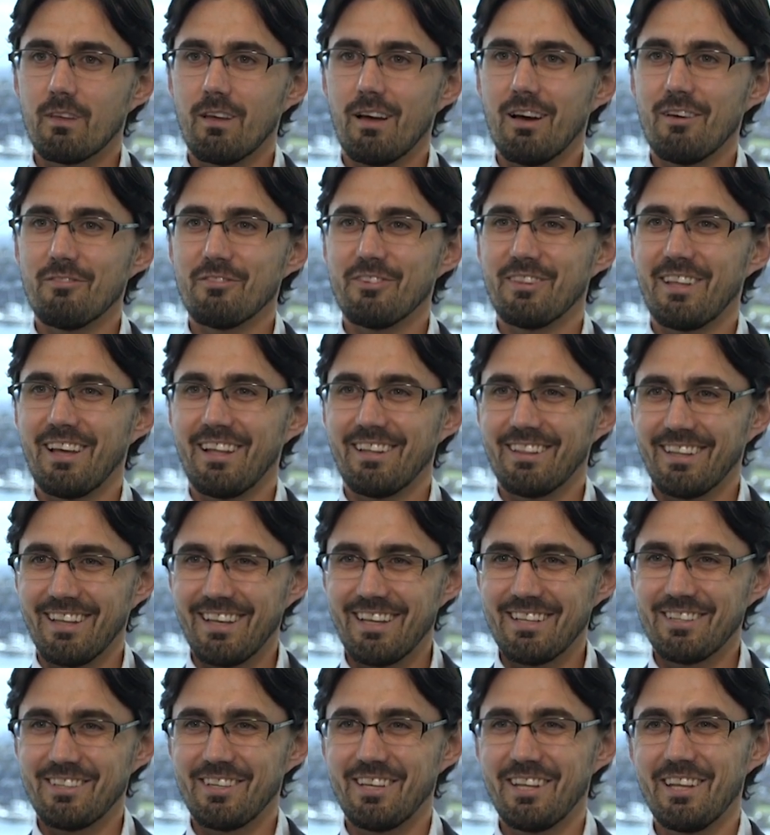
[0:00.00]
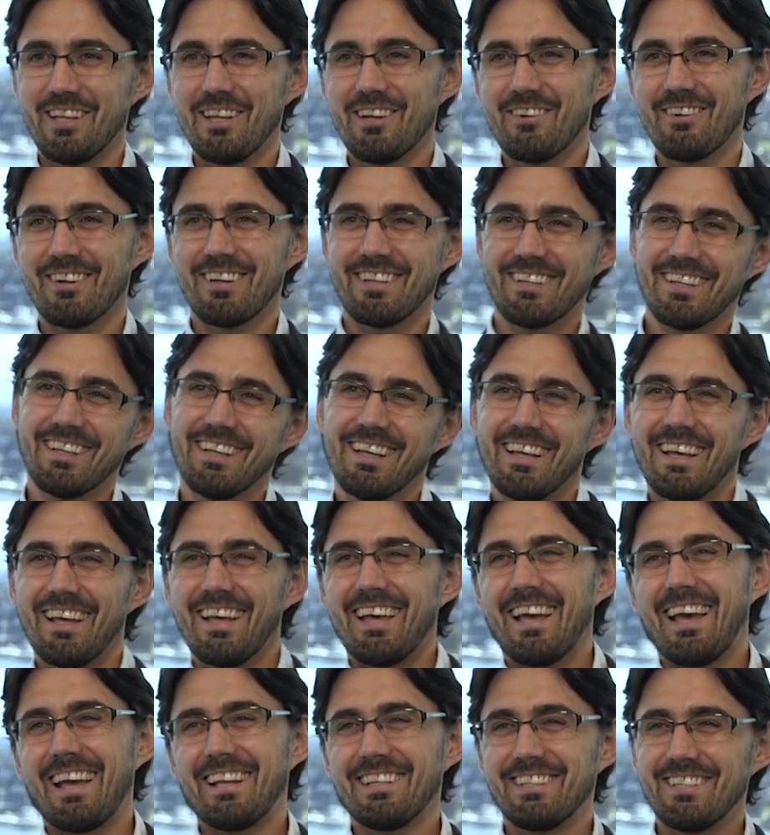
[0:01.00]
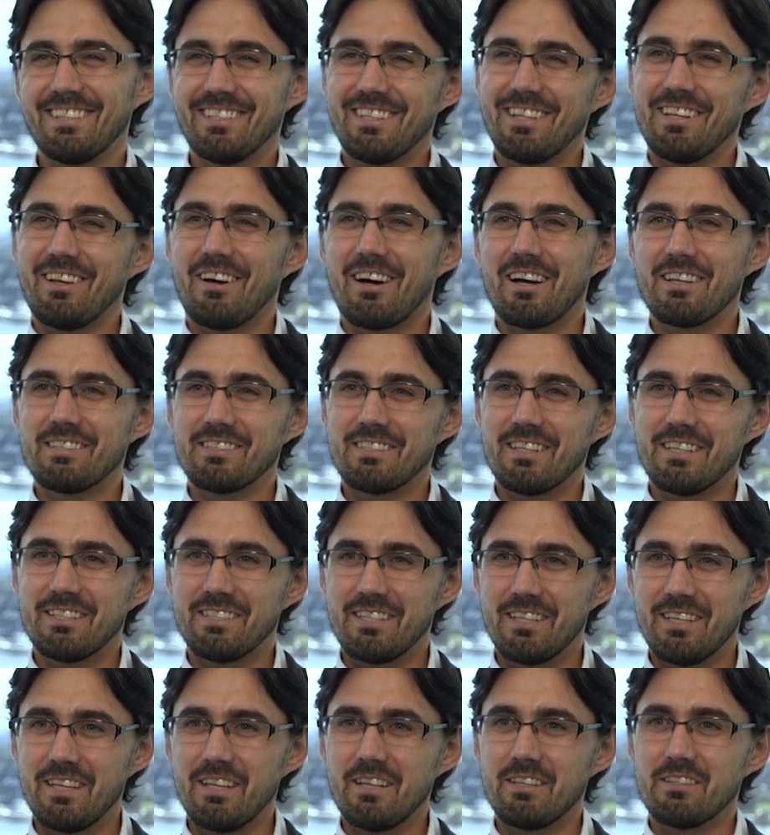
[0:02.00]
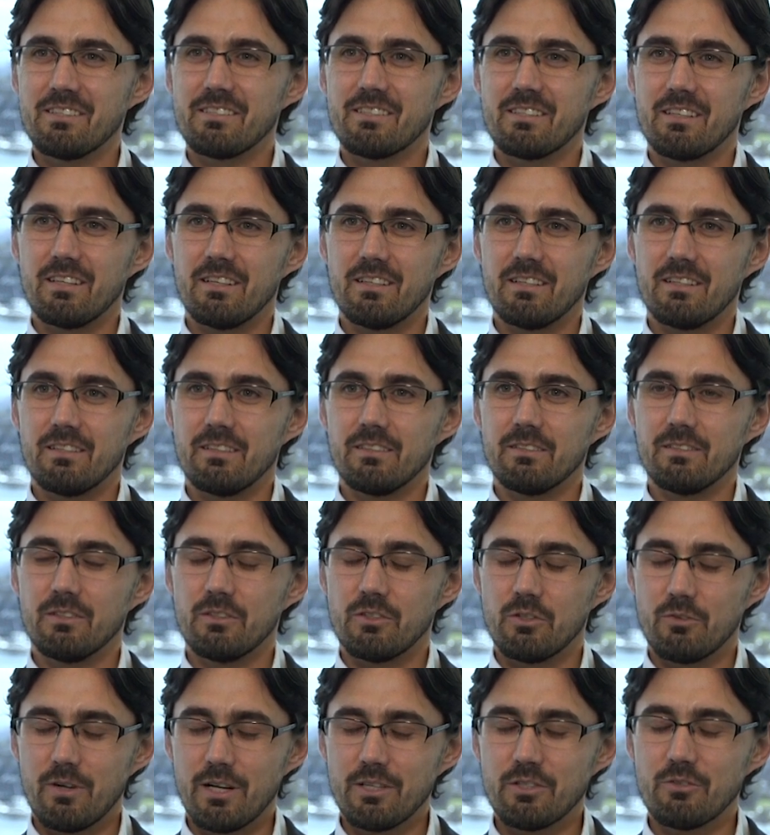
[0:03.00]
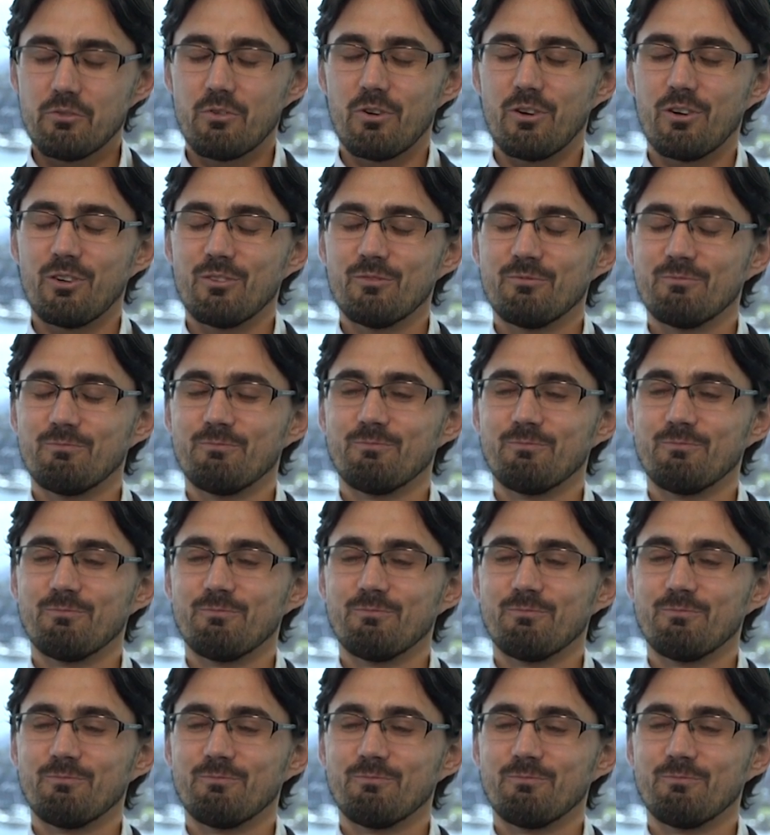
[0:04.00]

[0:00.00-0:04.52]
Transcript: after that, landed here at NTT ICT as the director role.